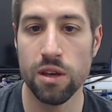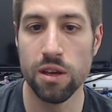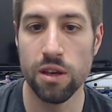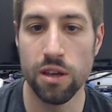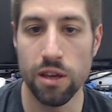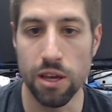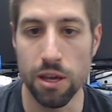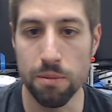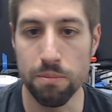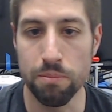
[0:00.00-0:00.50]

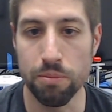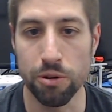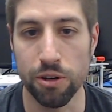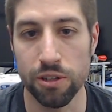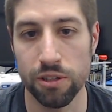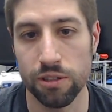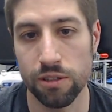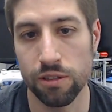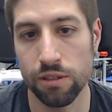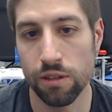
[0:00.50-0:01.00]

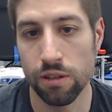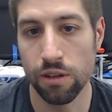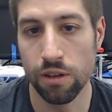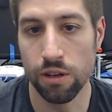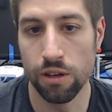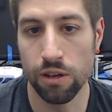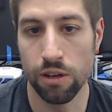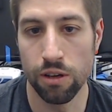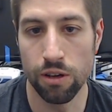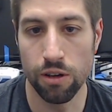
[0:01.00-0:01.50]
input
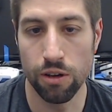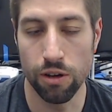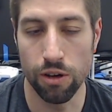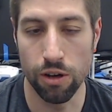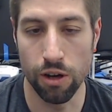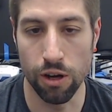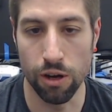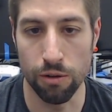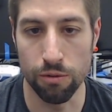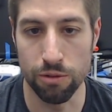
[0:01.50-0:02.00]

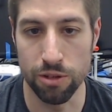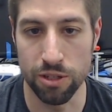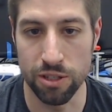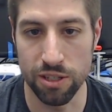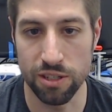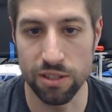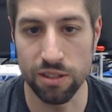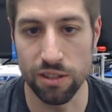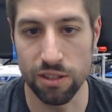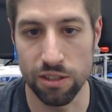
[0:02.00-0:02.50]

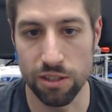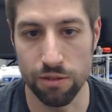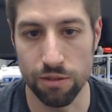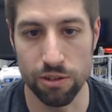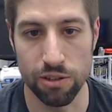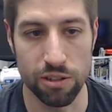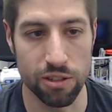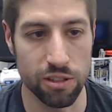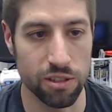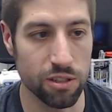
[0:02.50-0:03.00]
resistance of
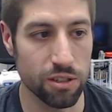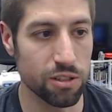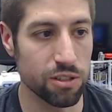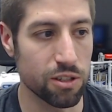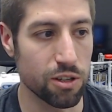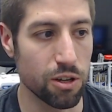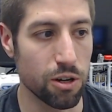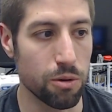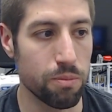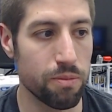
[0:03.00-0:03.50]
your
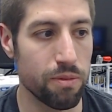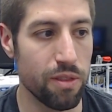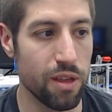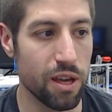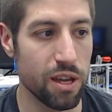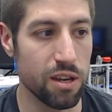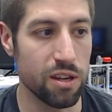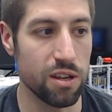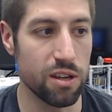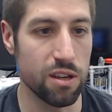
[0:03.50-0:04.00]
oscilloscope,
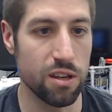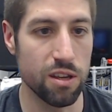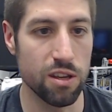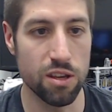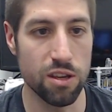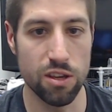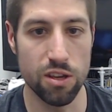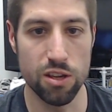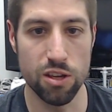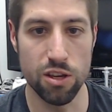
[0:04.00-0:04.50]
then
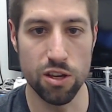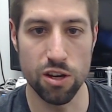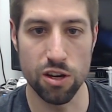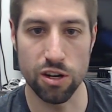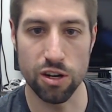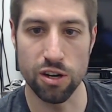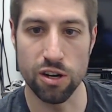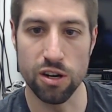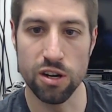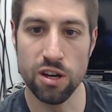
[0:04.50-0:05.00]

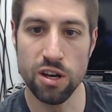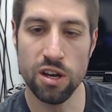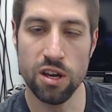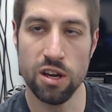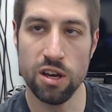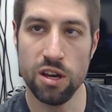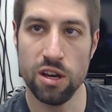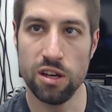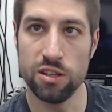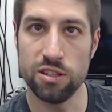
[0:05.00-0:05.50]
your
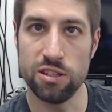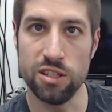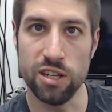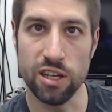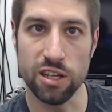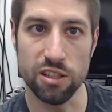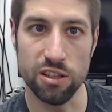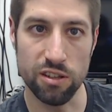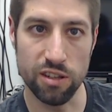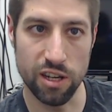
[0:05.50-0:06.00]

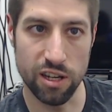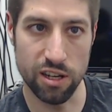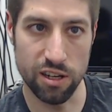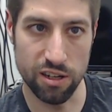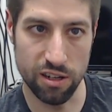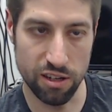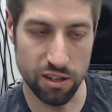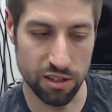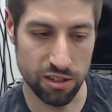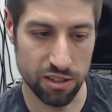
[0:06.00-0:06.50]
signal
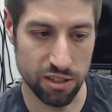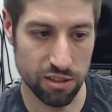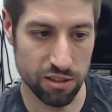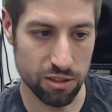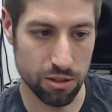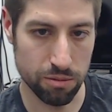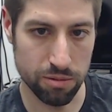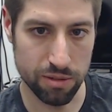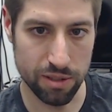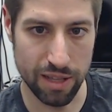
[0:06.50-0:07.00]
on your
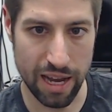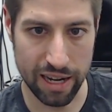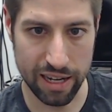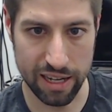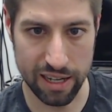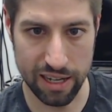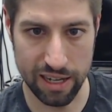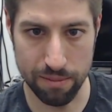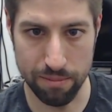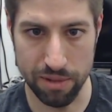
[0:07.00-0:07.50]
oscilloscope is not
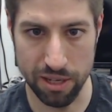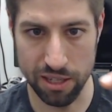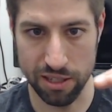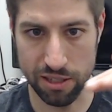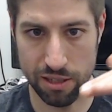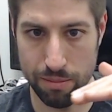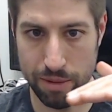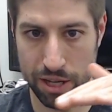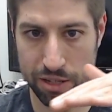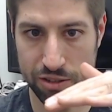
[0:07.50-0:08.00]
going to be
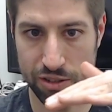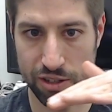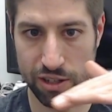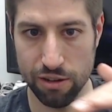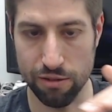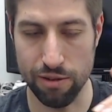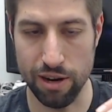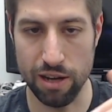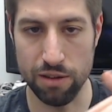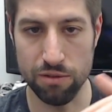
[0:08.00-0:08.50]
symmetric
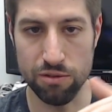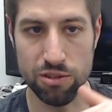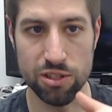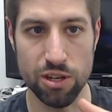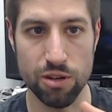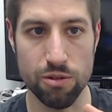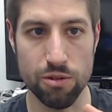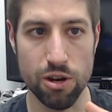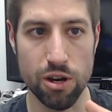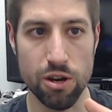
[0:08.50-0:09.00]
around
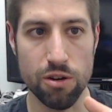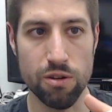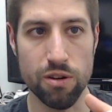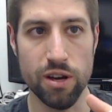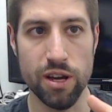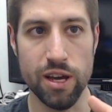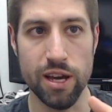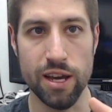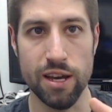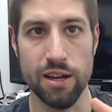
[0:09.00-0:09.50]
0,
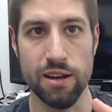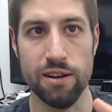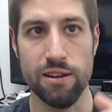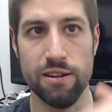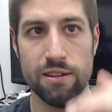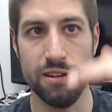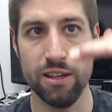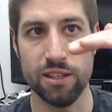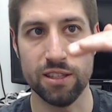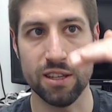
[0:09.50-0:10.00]

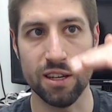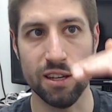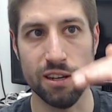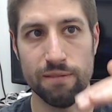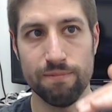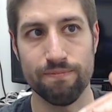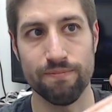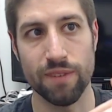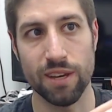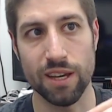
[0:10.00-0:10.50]
and it's going
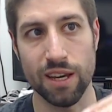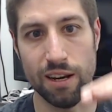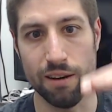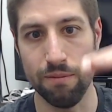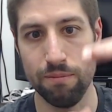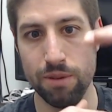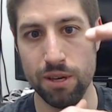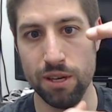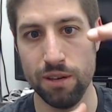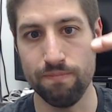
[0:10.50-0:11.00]
to kind
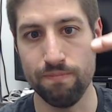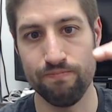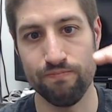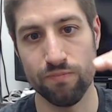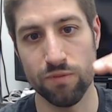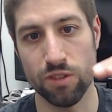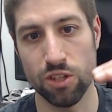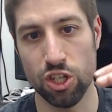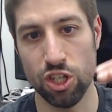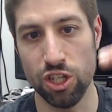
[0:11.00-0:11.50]
of be
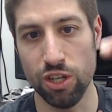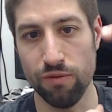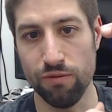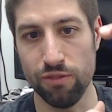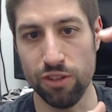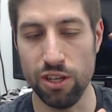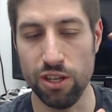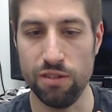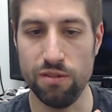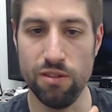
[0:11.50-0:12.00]

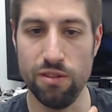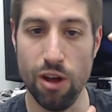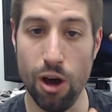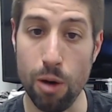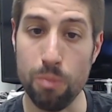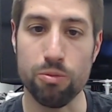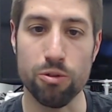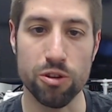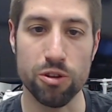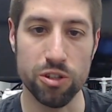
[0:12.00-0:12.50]
shifted
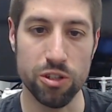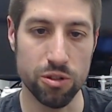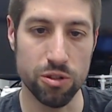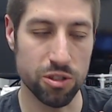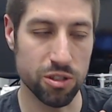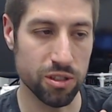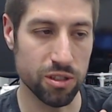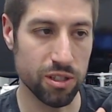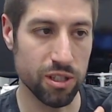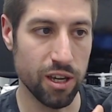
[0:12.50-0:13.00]
upward
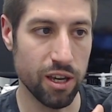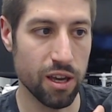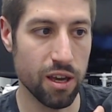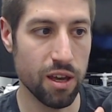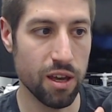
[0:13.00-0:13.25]
usually.